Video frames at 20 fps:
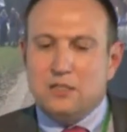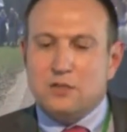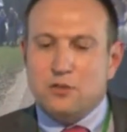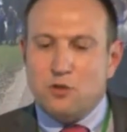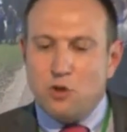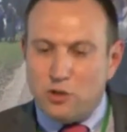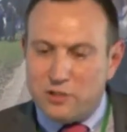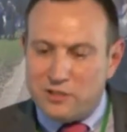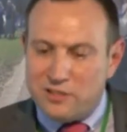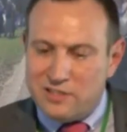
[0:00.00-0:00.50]

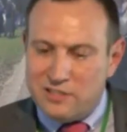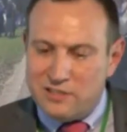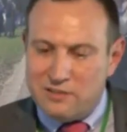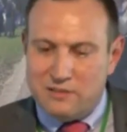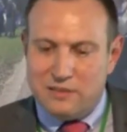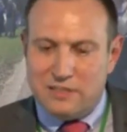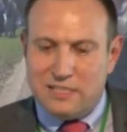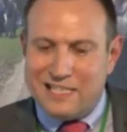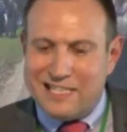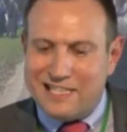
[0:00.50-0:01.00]

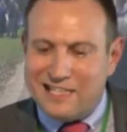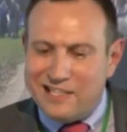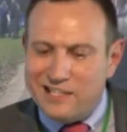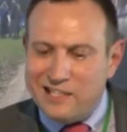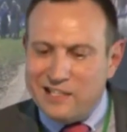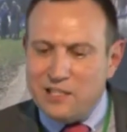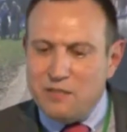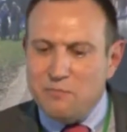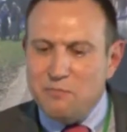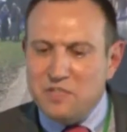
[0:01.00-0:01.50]
Scotland
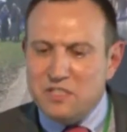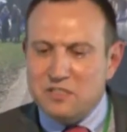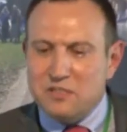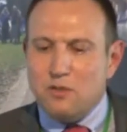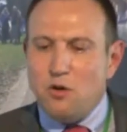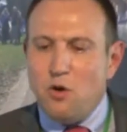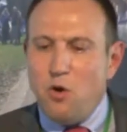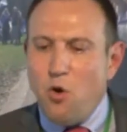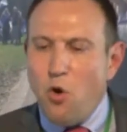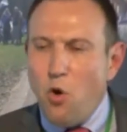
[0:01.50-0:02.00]
clearly
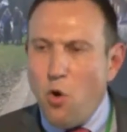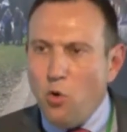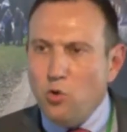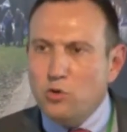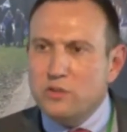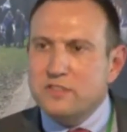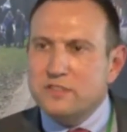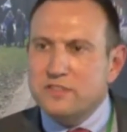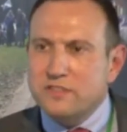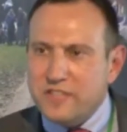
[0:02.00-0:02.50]
meets
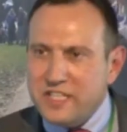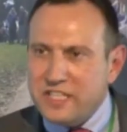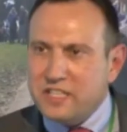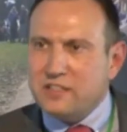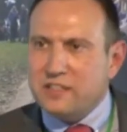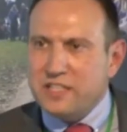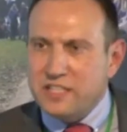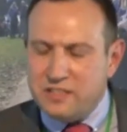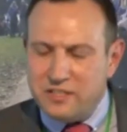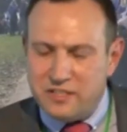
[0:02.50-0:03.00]
all 3
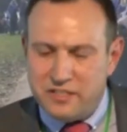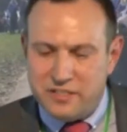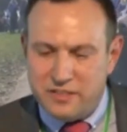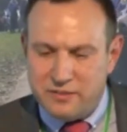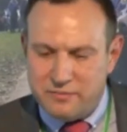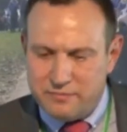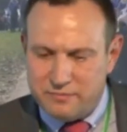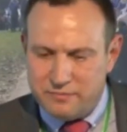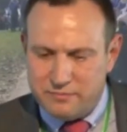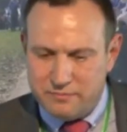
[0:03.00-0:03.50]

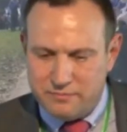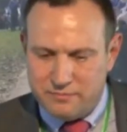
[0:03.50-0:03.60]
criteria.